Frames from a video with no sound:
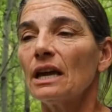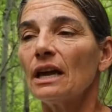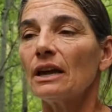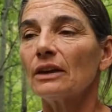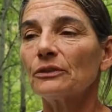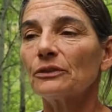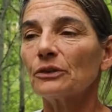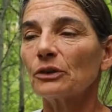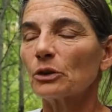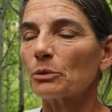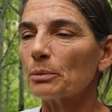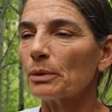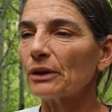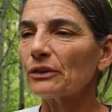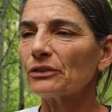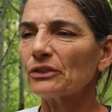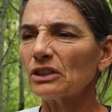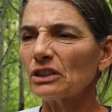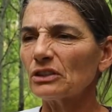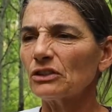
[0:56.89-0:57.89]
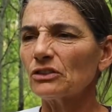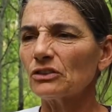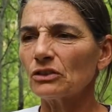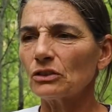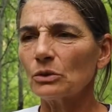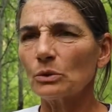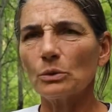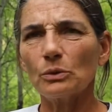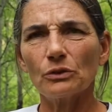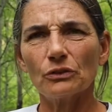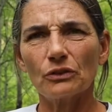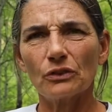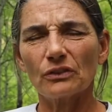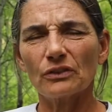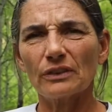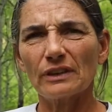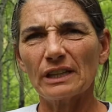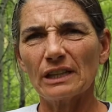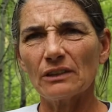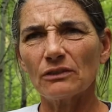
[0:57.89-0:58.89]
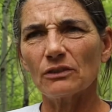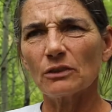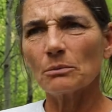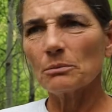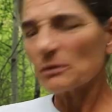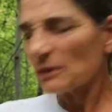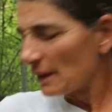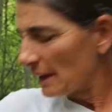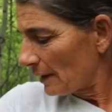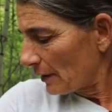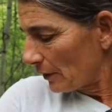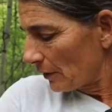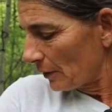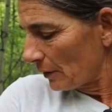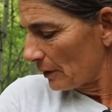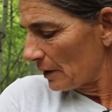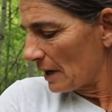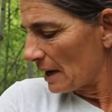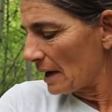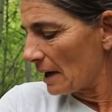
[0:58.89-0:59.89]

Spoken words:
And so the best thing to do is just leave them there